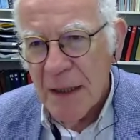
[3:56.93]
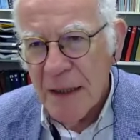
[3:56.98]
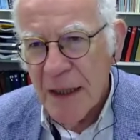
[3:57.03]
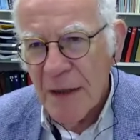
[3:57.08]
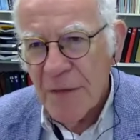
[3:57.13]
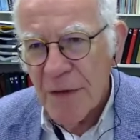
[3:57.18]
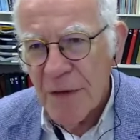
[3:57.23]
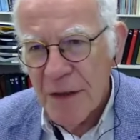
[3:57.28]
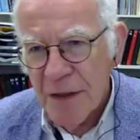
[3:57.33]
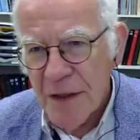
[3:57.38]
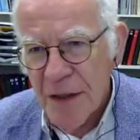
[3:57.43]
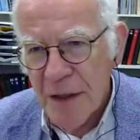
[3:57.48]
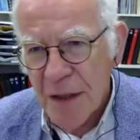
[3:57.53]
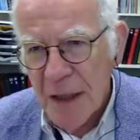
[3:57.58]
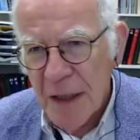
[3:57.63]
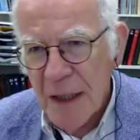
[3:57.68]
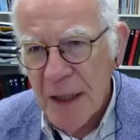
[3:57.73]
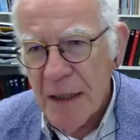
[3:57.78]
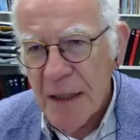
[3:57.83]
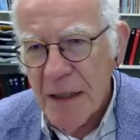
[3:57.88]
different
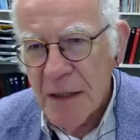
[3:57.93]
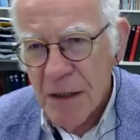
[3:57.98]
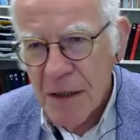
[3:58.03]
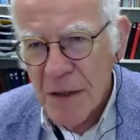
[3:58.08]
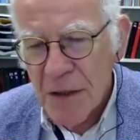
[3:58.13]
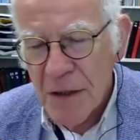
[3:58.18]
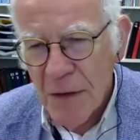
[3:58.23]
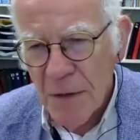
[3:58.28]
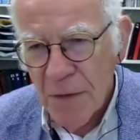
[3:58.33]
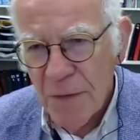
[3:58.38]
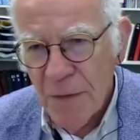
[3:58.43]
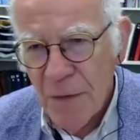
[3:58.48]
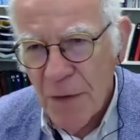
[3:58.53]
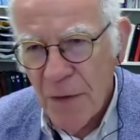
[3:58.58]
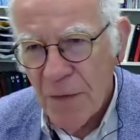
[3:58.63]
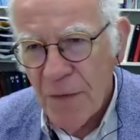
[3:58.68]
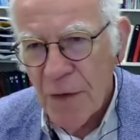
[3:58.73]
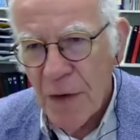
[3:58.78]
releases of